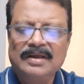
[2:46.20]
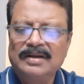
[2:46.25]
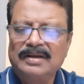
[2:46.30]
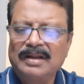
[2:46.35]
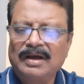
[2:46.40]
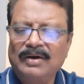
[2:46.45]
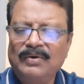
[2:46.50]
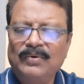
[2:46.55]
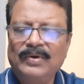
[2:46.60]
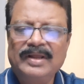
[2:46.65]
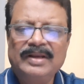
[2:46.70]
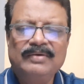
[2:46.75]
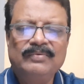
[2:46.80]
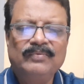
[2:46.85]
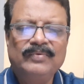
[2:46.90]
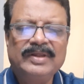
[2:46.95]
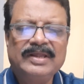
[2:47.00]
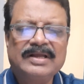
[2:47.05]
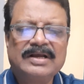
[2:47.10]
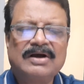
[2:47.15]
Now when
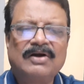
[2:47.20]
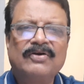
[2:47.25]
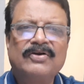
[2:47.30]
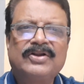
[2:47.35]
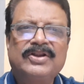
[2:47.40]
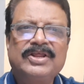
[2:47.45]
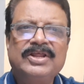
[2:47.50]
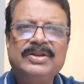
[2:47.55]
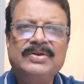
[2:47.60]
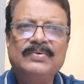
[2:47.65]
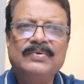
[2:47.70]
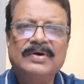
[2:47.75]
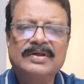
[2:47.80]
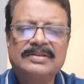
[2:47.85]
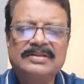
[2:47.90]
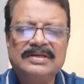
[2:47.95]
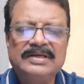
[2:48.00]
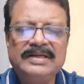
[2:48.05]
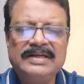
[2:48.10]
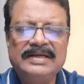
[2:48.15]
we
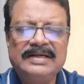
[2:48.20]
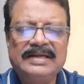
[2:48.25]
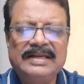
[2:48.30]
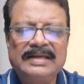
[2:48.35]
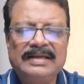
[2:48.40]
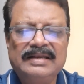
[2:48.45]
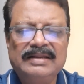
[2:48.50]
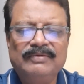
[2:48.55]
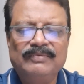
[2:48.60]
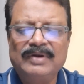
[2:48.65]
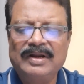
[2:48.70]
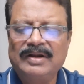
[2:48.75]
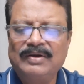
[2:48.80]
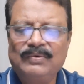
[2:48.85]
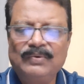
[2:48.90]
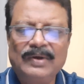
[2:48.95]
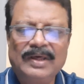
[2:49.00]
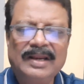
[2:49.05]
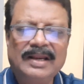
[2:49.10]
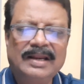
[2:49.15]
continuously
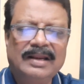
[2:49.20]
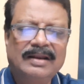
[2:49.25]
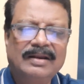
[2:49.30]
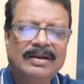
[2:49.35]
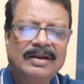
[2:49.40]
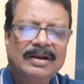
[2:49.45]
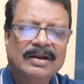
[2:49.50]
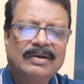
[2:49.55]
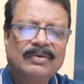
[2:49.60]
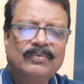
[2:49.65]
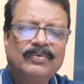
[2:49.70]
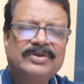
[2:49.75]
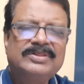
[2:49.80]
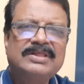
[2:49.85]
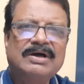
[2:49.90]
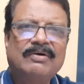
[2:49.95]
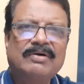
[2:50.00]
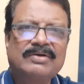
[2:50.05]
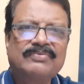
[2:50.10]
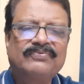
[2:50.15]
dwell with
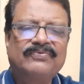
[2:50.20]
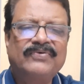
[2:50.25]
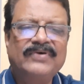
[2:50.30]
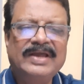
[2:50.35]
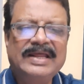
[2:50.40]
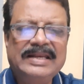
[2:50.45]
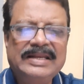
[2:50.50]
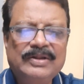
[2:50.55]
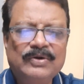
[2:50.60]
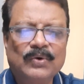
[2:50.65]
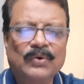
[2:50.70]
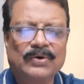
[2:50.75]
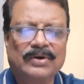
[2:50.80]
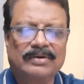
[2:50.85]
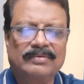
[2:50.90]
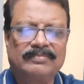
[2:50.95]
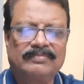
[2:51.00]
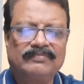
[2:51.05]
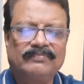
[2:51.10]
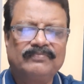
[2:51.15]
our failure,
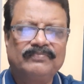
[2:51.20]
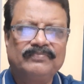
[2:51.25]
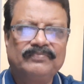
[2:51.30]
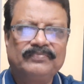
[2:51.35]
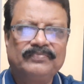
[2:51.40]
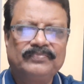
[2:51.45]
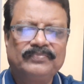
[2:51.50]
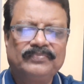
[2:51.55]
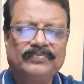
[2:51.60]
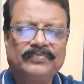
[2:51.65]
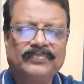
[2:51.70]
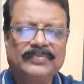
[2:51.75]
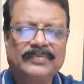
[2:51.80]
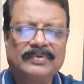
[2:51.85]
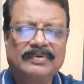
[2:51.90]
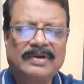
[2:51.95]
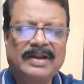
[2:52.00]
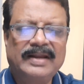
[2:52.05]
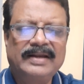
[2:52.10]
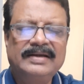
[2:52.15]

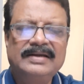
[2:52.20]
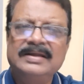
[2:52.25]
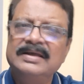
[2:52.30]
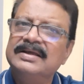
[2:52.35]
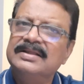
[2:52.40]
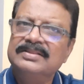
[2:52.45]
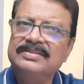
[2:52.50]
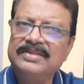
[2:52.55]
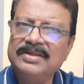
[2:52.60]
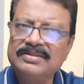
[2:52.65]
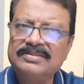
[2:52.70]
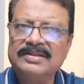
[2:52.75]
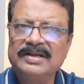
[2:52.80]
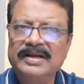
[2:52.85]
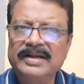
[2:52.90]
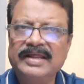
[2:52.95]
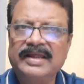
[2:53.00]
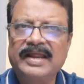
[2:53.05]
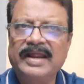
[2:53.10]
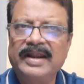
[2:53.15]
right? This
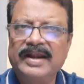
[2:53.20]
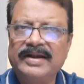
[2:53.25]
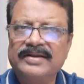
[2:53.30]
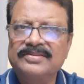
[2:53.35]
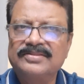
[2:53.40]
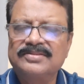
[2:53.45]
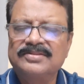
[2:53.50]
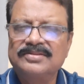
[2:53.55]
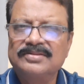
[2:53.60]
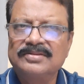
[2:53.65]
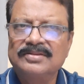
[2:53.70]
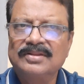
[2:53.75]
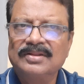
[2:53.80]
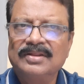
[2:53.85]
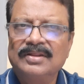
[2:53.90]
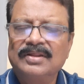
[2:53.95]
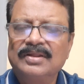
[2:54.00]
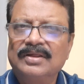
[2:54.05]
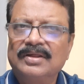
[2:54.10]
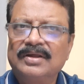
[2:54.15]
indicates
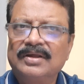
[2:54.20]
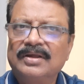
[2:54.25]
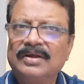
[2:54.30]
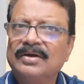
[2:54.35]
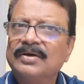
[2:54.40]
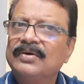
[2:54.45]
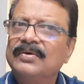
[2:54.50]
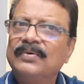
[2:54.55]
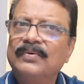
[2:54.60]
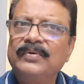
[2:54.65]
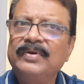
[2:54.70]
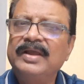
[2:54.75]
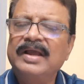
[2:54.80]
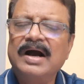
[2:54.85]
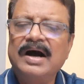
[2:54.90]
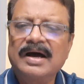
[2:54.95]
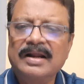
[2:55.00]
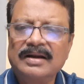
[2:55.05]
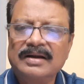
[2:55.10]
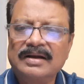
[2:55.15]
we
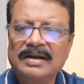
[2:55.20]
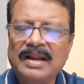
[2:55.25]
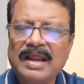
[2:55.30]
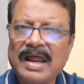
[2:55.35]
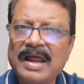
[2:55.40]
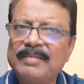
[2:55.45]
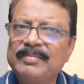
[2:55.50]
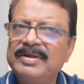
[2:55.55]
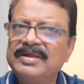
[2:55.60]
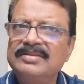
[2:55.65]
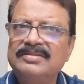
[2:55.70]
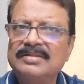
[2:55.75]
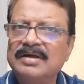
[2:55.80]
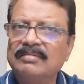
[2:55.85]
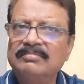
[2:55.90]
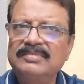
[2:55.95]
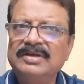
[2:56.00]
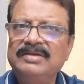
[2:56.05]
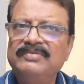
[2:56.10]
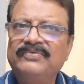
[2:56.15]
are having
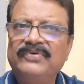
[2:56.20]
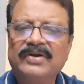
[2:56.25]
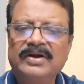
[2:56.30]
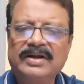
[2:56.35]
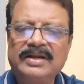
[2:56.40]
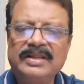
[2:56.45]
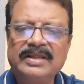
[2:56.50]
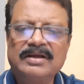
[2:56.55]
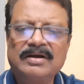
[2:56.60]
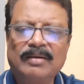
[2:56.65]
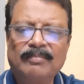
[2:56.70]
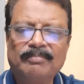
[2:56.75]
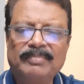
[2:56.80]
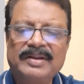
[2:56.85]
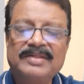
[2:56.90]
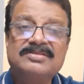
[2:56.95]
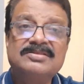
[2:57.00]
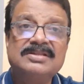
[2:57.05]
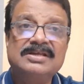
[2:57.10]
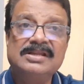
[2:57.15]
some inferiority
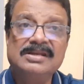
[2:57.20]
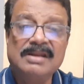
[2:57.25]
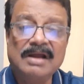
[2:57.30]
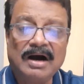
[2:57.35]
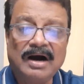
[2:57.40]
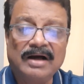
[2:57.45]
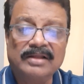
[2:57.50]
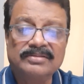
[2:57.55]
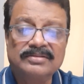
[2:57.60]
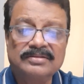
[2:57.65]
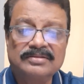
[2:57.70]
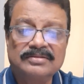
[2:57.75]
complex in us,